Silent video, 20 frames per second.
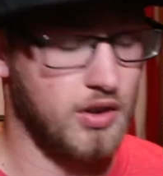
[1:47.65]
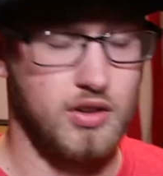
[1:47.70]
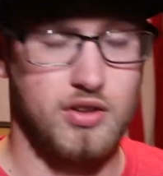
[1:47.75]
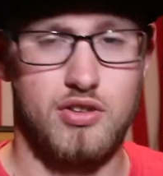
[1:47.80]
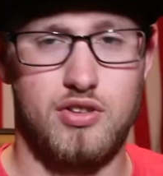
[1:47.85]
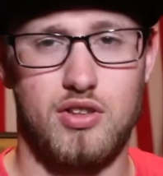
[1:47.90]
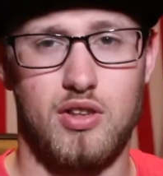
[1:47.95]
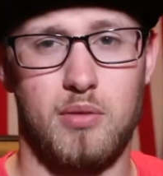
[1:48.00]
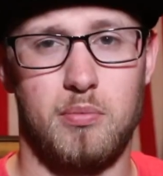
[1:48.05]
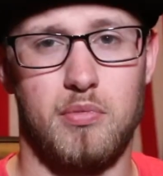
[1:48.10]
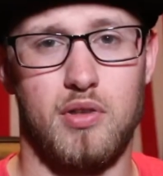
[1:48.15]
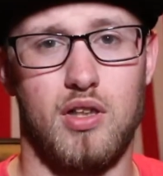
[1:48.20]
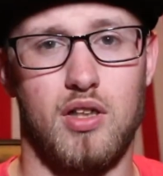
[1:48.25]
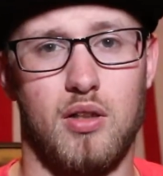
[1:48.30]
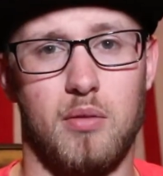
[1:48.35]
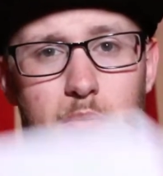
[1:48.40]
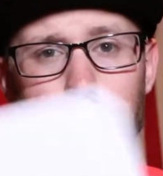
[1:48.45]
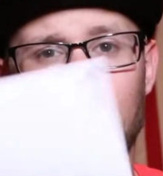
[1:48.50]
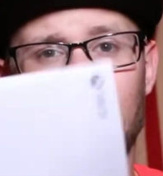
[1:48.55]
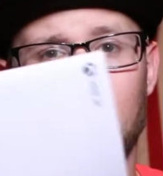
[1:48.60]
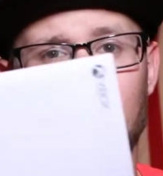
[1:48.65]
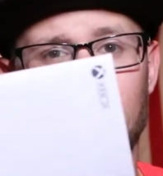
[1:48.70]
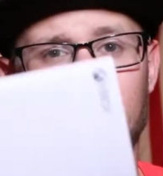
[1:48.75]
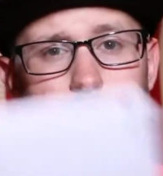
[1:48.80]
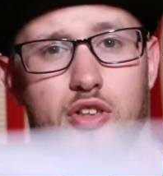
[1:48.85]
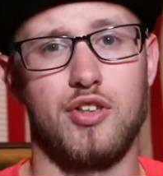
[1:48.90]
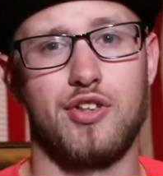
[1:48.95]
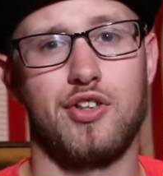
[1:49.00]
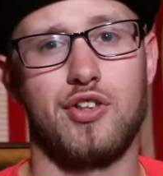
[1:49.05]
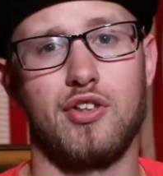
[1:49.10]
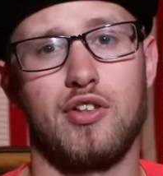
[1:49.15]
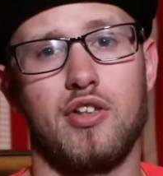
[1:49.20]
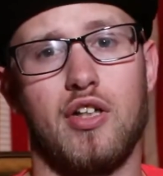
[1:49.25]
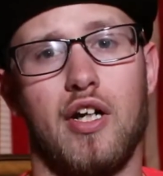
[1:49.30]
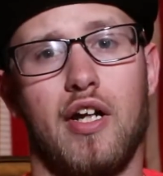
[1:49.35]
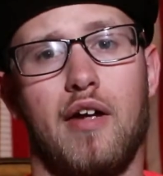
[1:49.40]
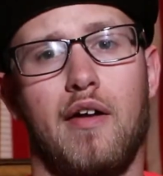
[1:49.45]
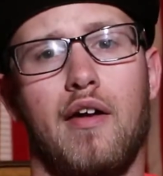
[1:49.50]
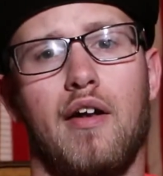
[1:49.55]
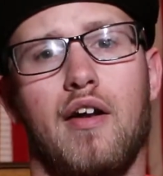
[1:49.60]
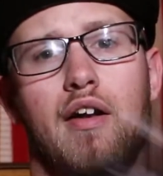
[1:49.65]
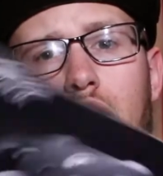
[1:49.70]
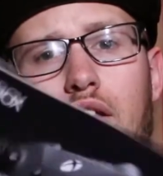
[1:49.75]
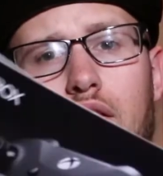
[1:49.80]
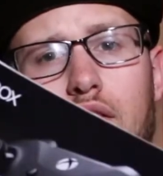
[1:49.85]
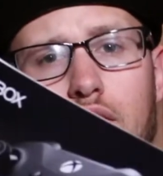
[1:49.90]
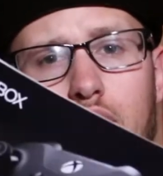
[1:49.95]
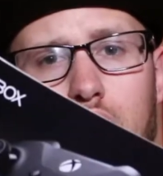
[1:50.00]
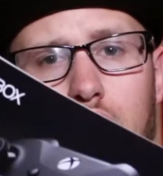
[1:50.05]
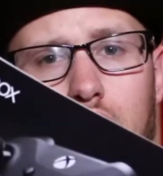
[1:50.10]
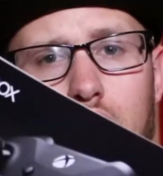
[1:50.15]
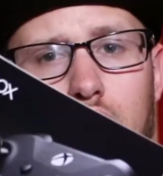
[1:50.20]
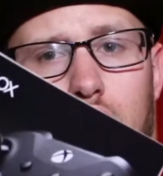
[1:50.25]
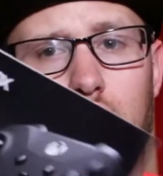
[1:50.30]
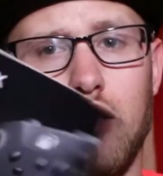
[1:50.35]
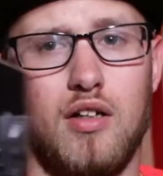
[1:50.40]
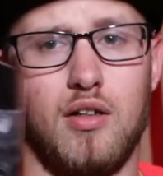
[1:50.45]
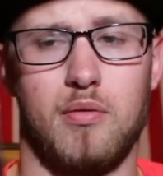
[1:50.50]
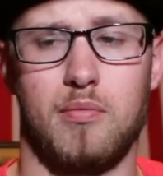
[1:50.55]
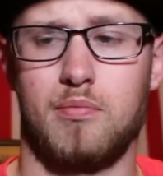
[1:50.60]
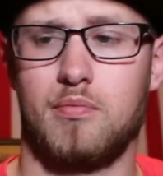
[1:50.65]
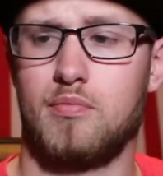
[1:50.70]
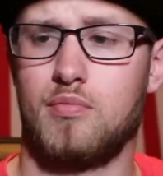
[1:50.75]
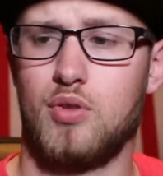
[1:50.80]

some more literature, and the